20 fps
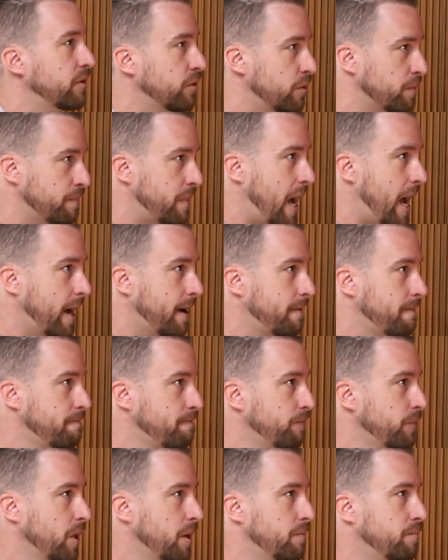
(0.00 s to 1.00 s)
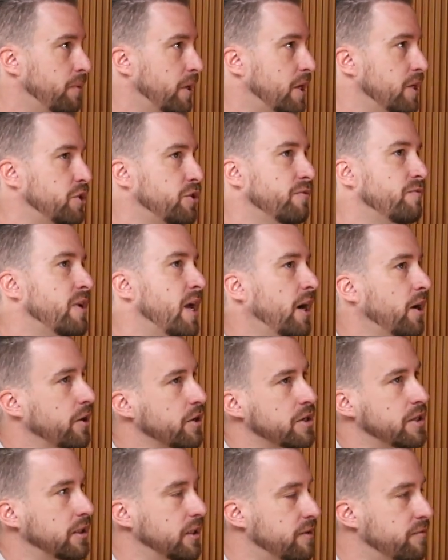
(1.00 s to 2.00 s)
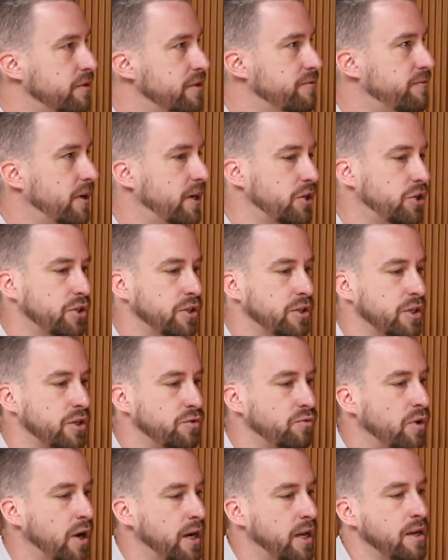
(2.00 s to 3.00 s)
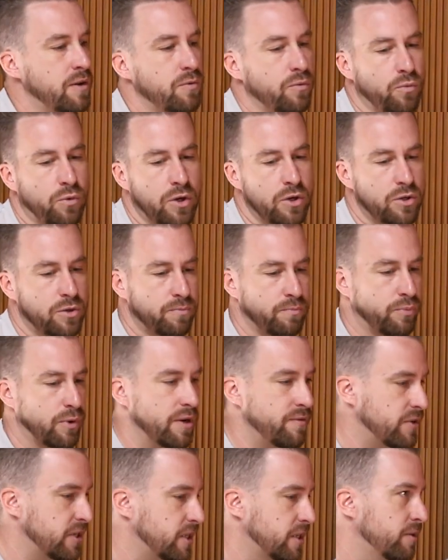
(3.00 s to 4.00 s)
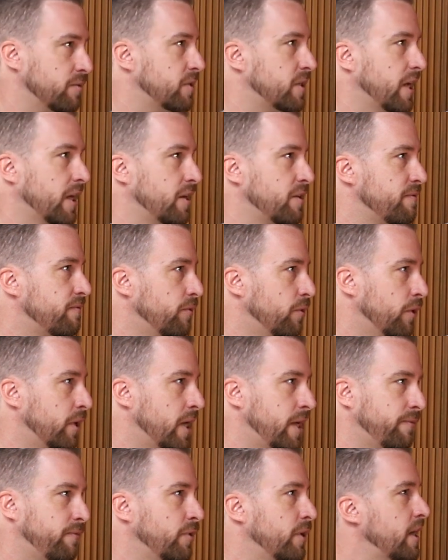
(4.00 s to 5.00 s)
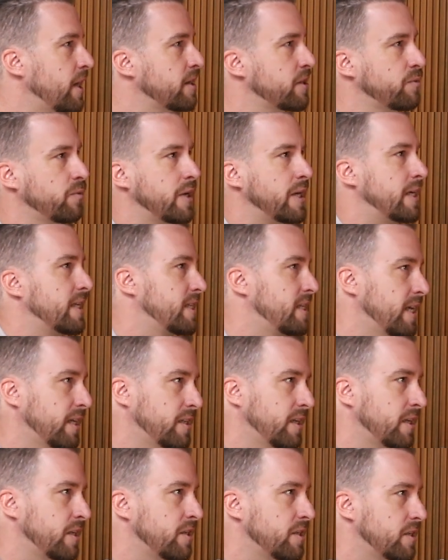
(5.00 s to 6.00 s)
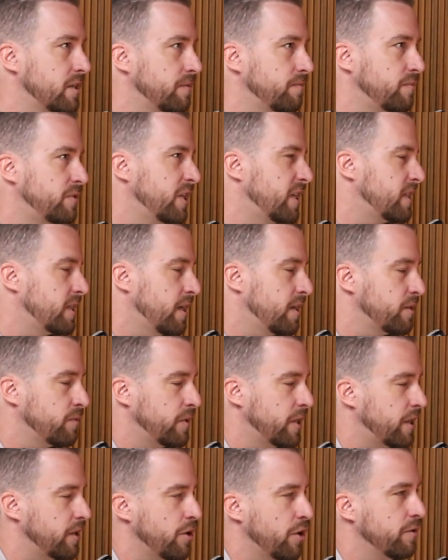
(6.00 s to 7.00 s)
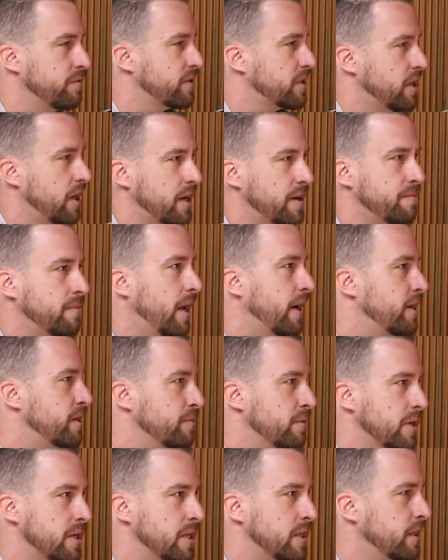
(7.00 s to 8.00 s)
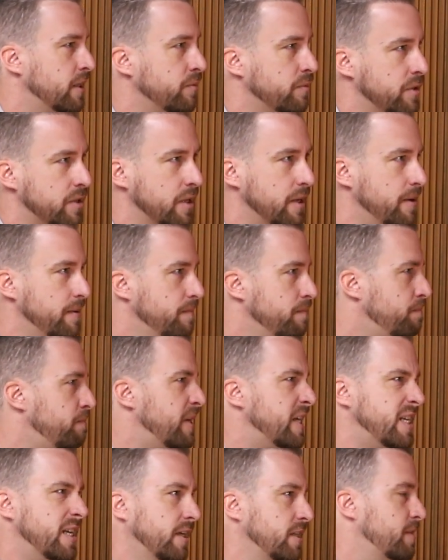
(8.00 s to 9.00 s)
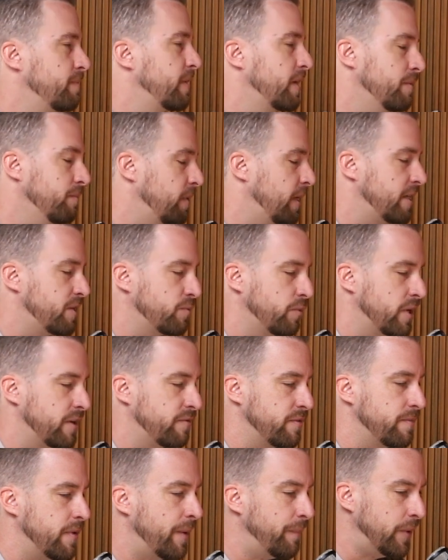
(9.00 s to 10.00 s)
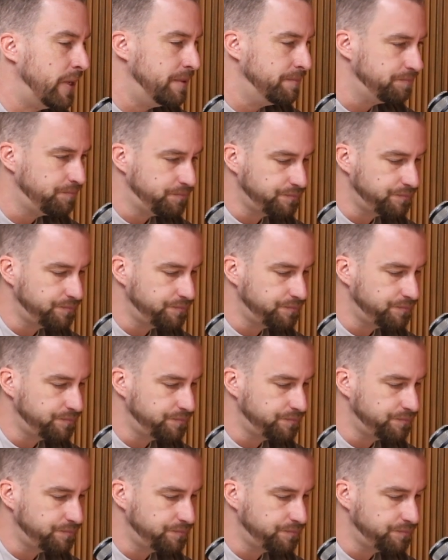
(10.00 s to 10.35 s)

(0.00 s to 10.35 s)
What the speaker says: look back. Because you've now got a delivery function that's running, whereas previously it was taking you 40 hours a week. It's now taking you 6 hours a week in oversight and management and dealing with big customer complaints, whatever it might be.